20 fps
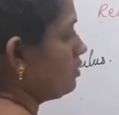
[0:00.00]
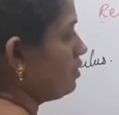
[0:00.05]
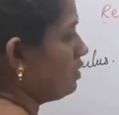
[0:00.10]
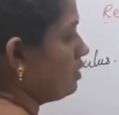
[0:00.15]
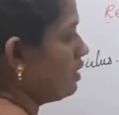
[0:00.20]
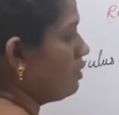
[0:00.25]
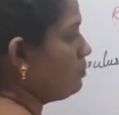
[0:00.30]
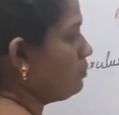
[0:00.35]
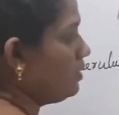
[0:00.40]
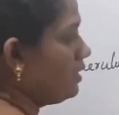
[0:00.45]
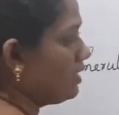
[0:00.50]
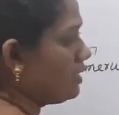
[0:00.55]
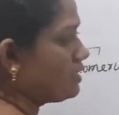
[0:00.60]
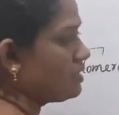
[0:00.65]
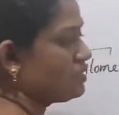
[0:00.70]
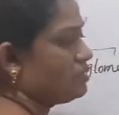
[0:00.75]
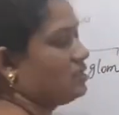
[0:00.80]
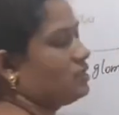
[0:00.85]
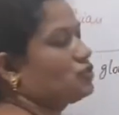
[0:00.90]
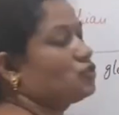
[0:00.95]
cup-like
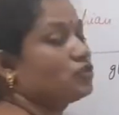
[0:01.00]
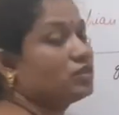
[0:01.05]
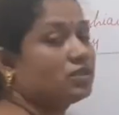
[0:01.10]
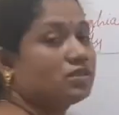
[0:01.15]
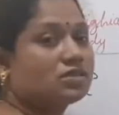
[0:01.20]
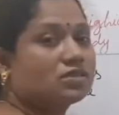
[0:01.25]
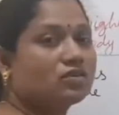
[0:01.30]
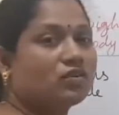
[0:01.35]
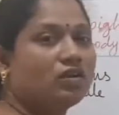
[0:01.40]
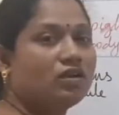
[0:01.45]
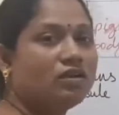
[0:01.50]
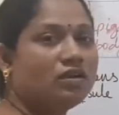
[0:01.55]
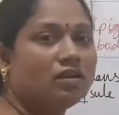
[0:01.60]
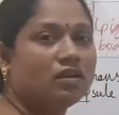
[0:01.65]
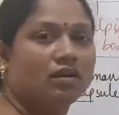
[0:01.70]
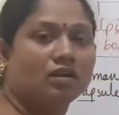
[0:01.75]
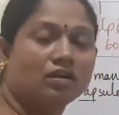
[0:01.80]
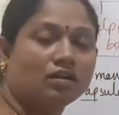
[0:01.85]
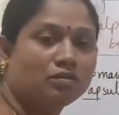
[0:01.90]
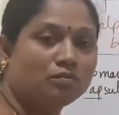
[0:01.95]
structure is called
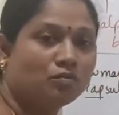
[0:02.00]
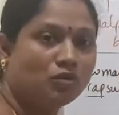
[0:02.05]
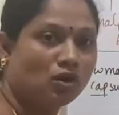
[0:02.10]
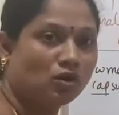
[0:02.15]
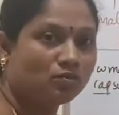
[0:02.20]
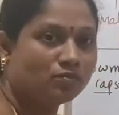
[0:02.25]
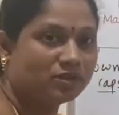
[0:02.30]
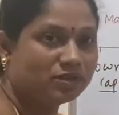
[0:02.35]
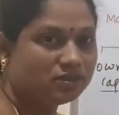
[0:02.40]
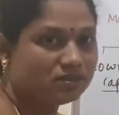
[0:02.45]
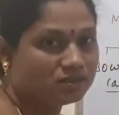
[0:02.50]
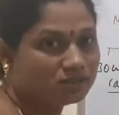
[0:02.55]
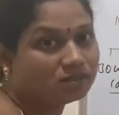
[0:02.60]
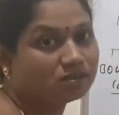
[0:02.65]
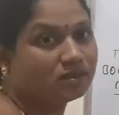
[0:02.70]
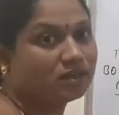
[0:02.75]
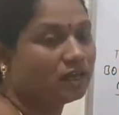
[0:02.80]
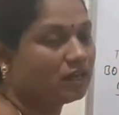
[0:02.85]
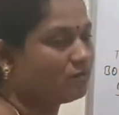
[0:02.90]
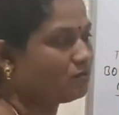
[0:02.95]
Bowmans
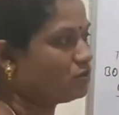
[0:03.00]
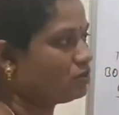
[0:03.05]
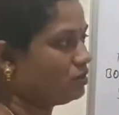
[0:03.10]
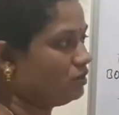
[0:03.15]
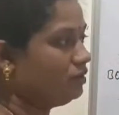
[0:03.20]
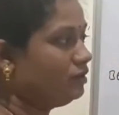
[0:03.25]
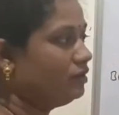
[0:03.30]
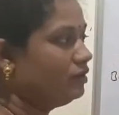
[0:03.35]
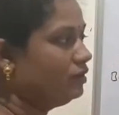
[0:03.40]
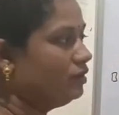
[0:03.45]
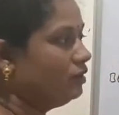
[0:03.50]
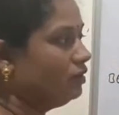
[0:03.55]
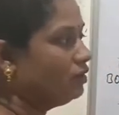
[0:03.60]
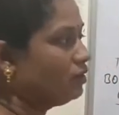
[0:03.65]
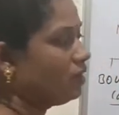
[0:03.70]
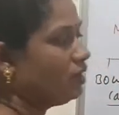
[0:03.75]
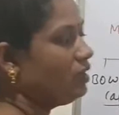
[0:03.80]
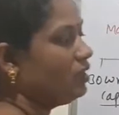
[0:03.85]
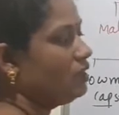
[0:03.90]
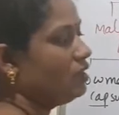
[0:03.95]
capsule.
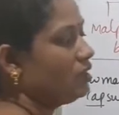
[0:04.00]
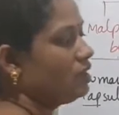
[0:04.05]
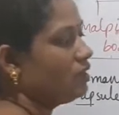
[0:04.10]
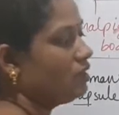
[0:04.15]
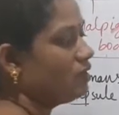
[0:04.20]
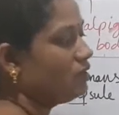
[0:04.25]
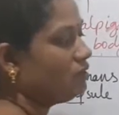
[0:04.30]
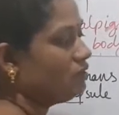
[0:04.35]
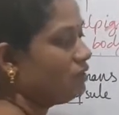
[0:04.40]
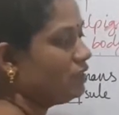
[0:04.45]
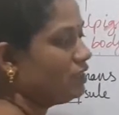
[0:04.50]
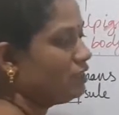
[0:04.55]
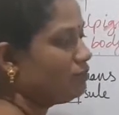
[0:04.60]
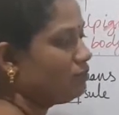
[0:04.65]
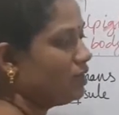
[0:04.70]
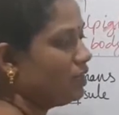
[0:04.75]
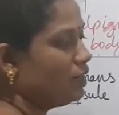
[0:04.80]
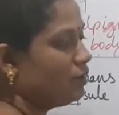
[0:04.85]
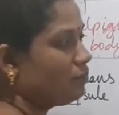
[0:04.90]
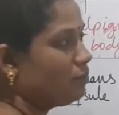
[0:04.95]
Okay, here it
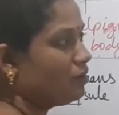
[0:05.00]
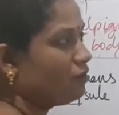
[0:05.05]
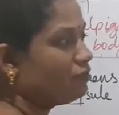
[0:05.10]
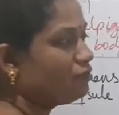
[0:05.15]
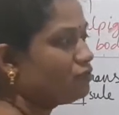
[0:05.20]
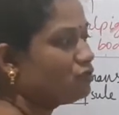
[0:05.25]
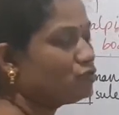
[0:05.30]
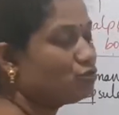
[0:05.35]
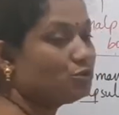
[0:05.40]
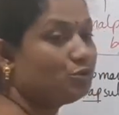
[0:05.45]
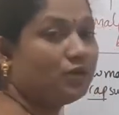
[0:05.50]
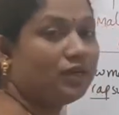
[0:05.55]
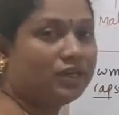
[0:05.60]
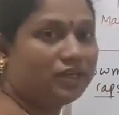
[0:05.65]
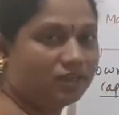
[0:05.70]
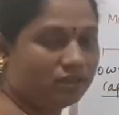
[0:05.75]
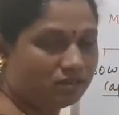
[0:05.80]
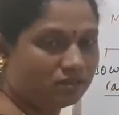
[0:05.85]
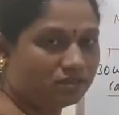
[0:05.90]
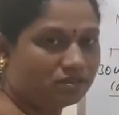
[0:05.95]
made up of two
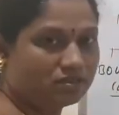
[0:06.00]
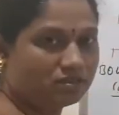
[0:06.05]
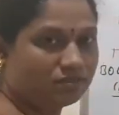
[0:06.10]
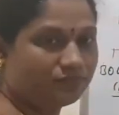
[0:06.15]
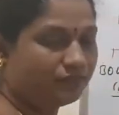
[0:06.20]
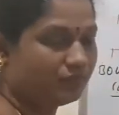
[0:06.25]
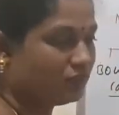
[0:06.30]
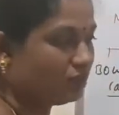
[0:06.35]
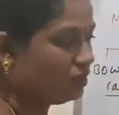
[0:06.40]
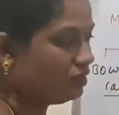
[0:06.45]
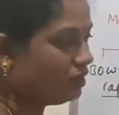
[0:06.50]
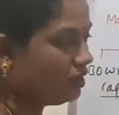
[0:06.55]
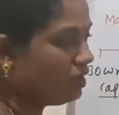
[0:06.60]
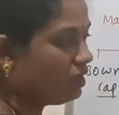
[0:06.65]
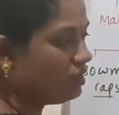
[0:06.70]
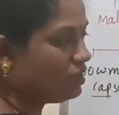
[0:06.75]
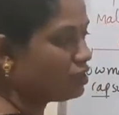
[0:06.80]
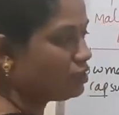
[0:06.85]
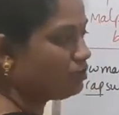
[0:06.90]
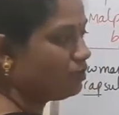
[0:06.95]
layers.
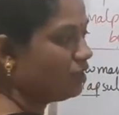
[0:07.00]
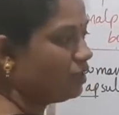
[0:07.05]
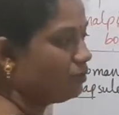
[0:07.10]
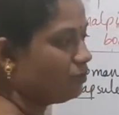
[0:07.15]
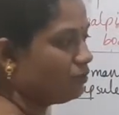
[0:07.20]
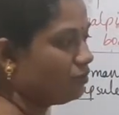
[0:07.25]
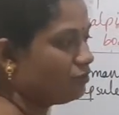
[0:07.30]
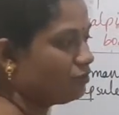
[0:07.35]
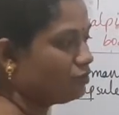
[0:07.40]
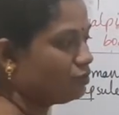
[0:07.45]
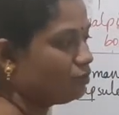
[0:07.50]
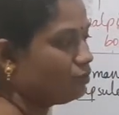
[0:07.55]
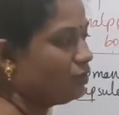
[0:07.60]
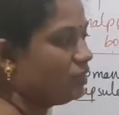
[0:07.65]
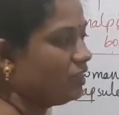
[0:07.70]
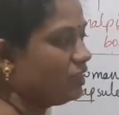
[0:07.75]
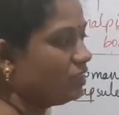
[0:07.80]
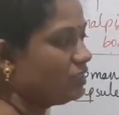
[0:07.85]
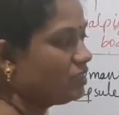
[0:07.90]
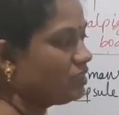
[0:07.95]
Okay, it's made up of two
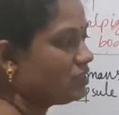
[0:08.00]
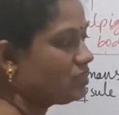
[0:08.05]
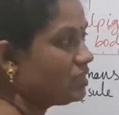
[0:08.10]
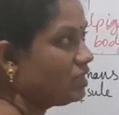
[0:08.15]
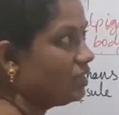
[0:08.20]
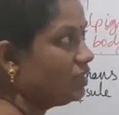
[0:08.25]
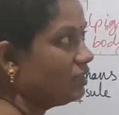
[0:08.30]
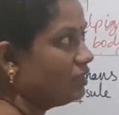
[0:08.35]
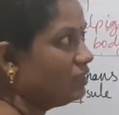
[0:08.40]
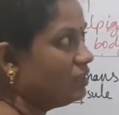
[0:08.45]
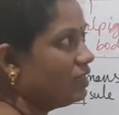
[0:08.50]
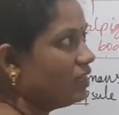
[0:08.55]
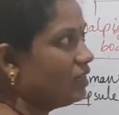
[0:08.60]
layers. The